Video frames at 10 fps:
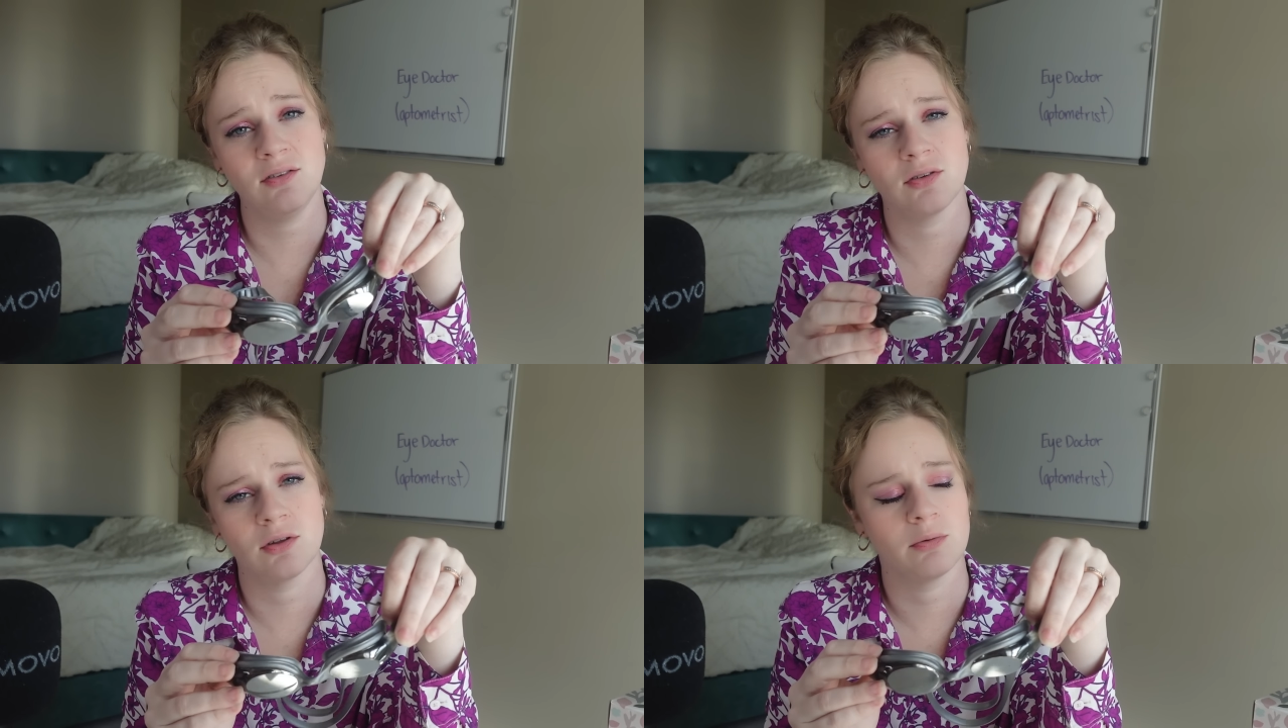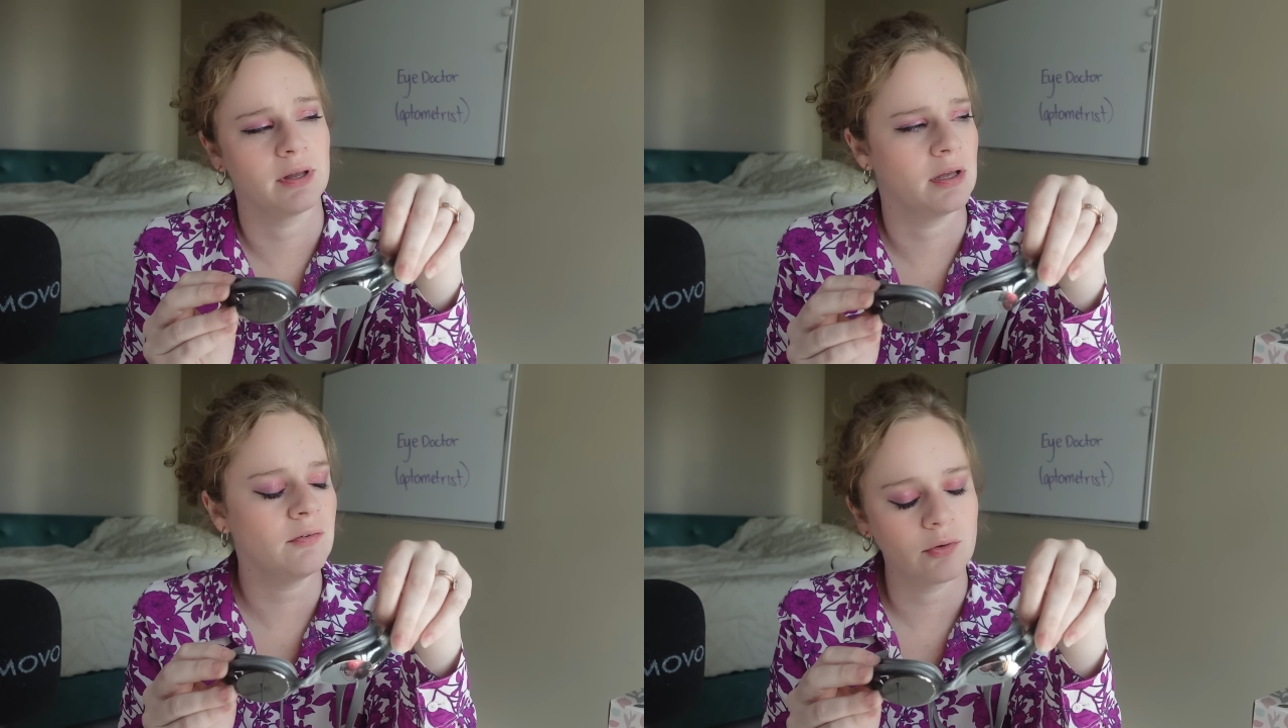so they're
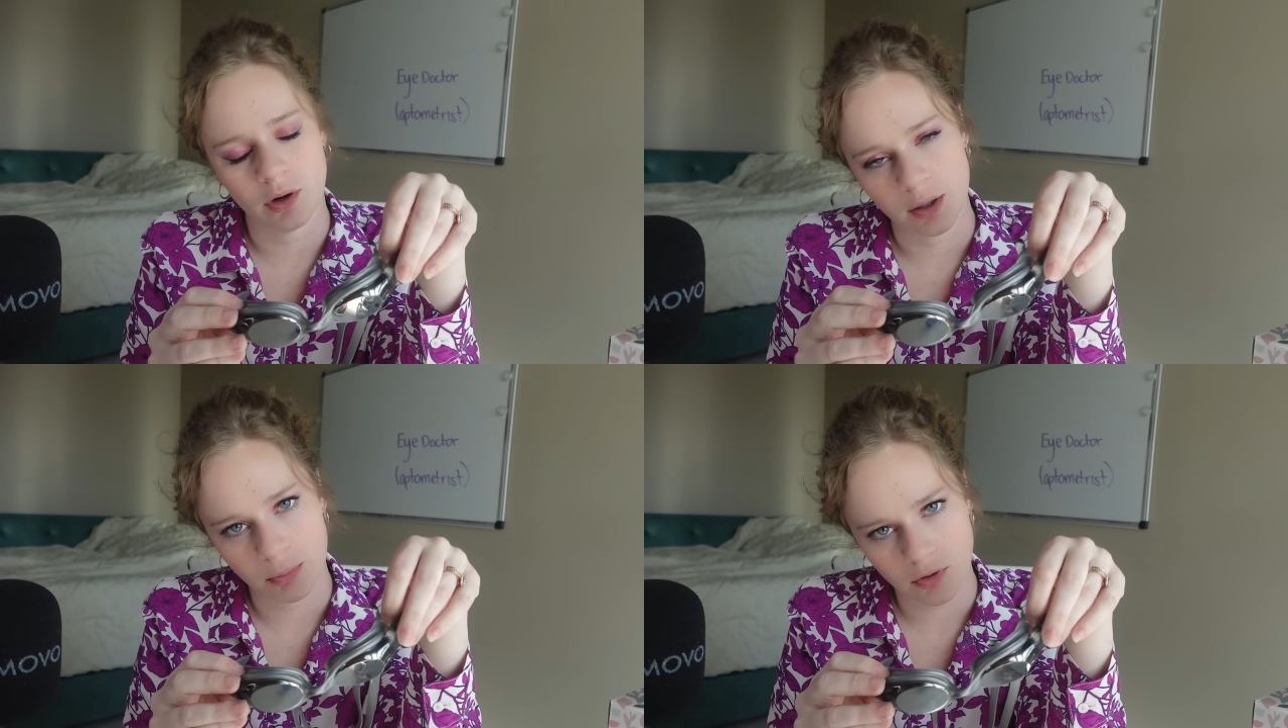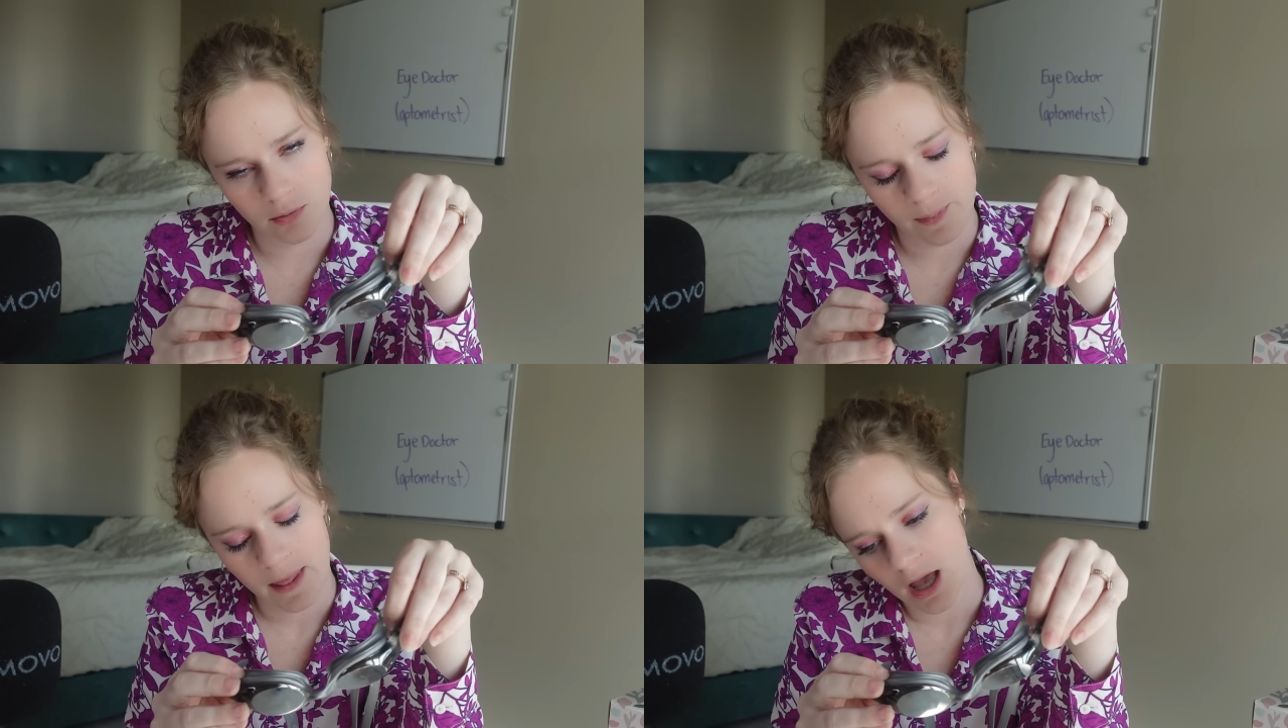really
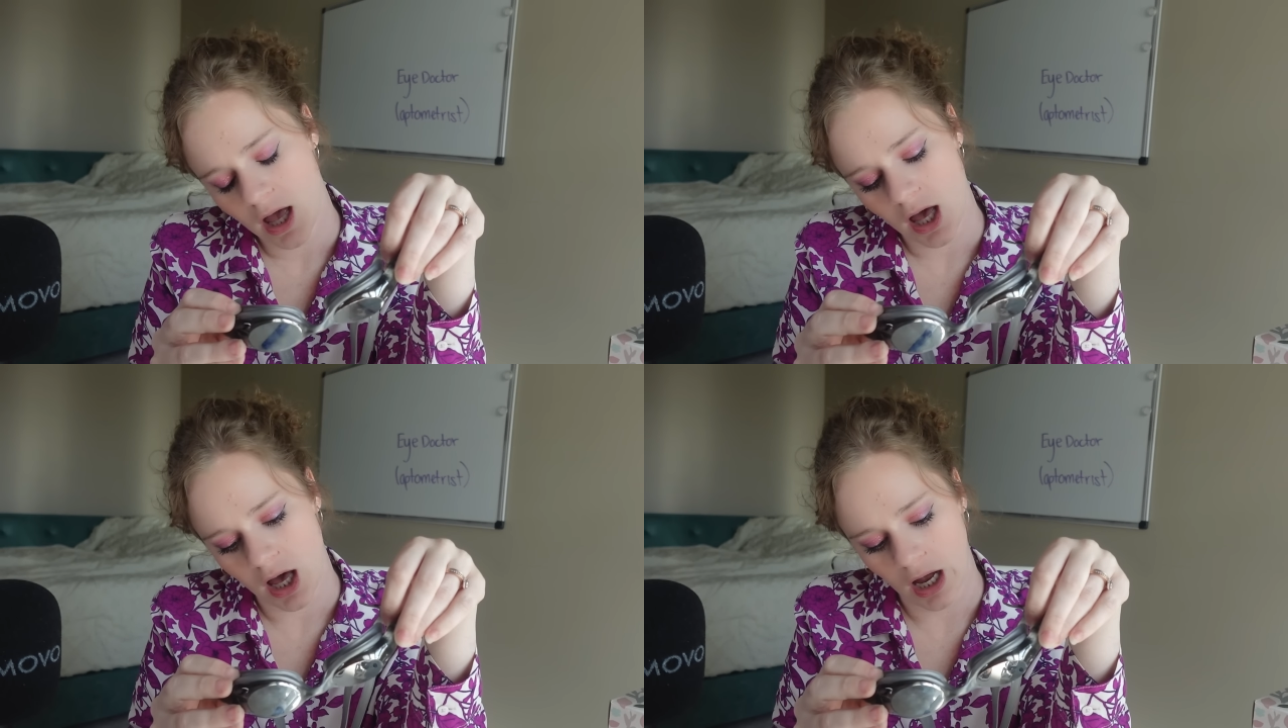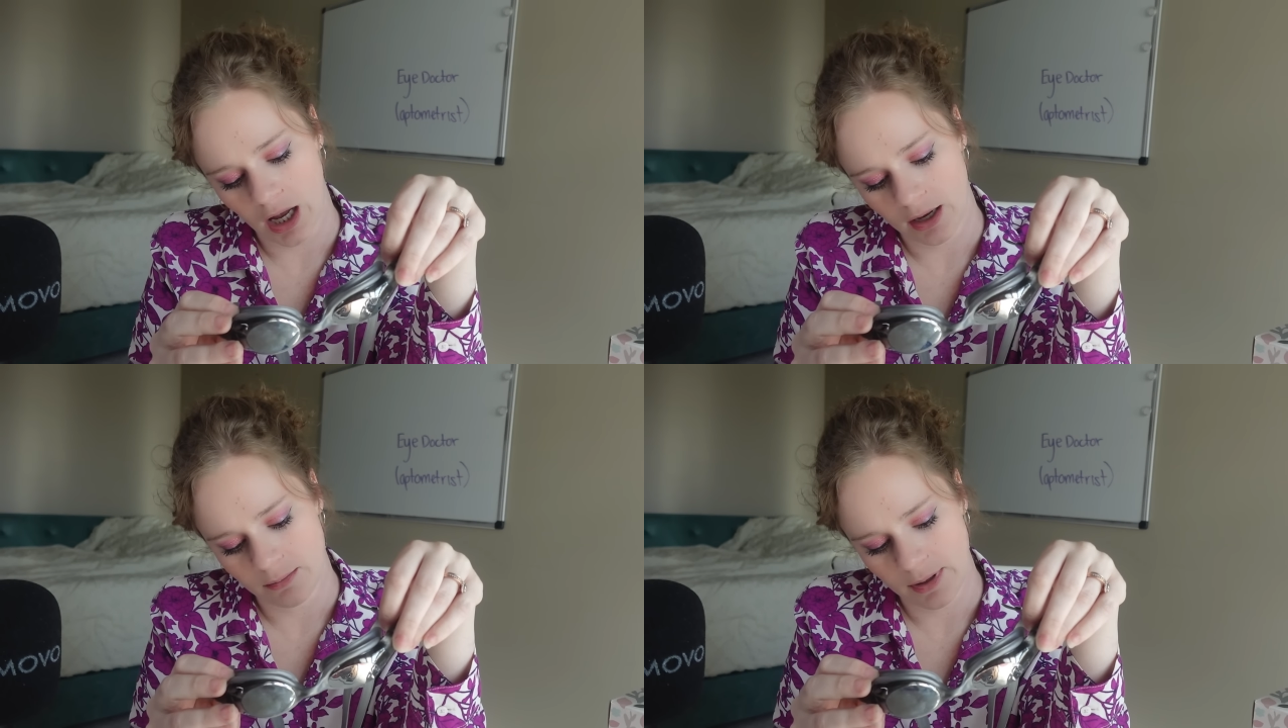affordable,
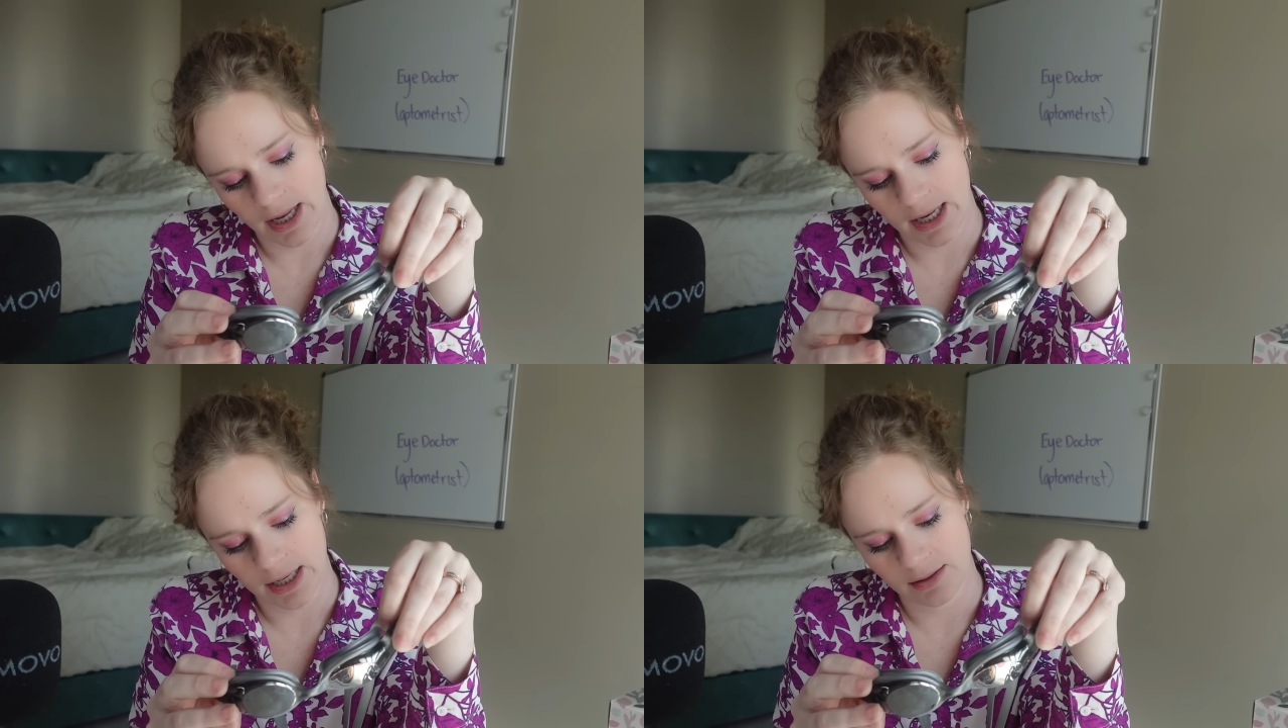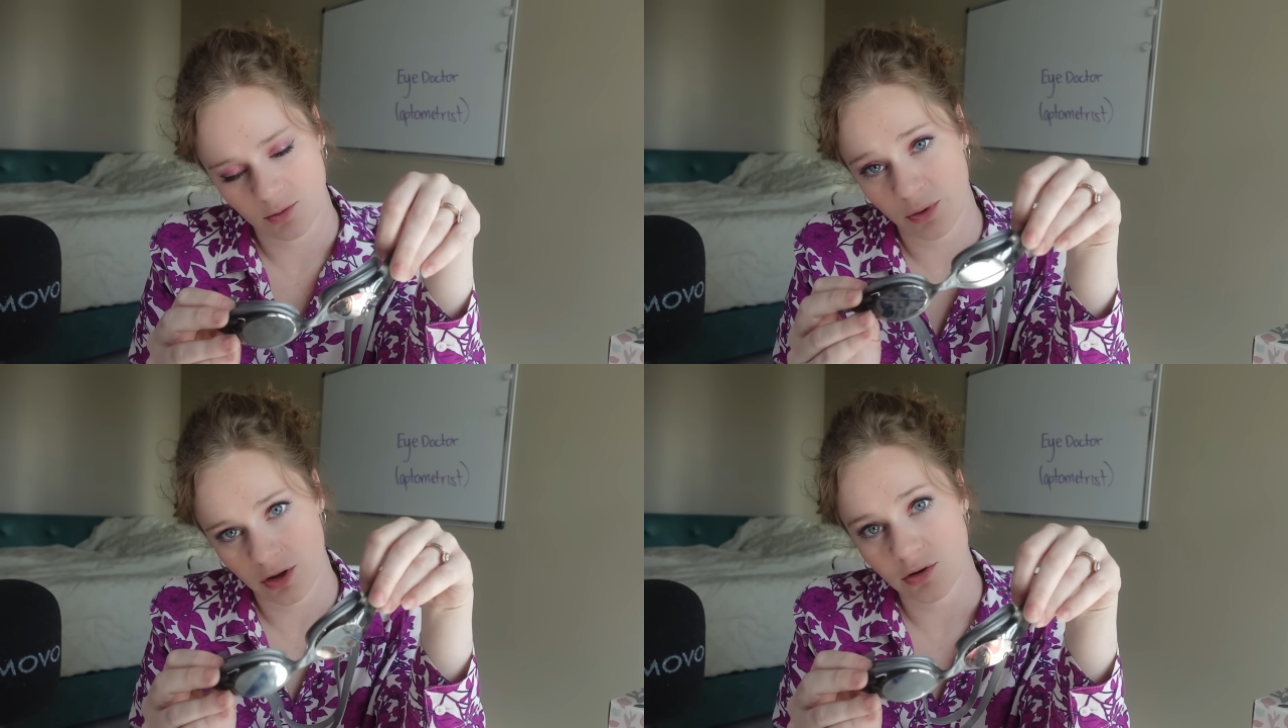
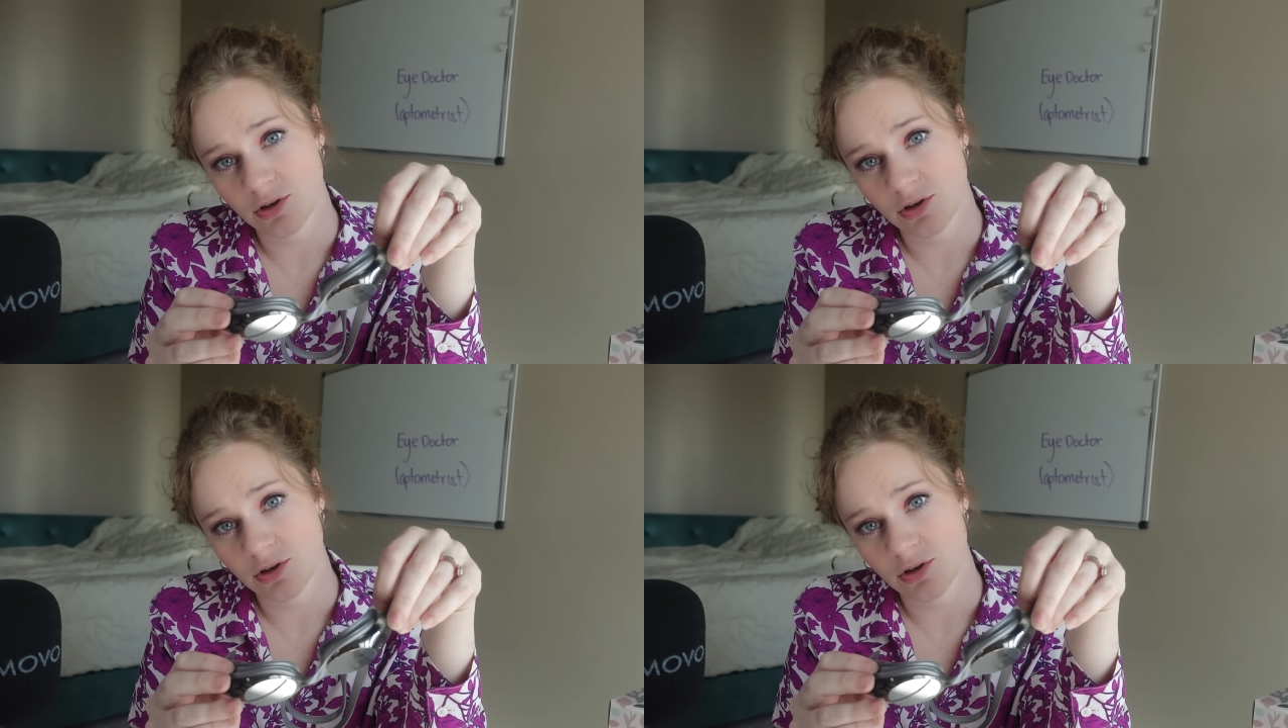and with your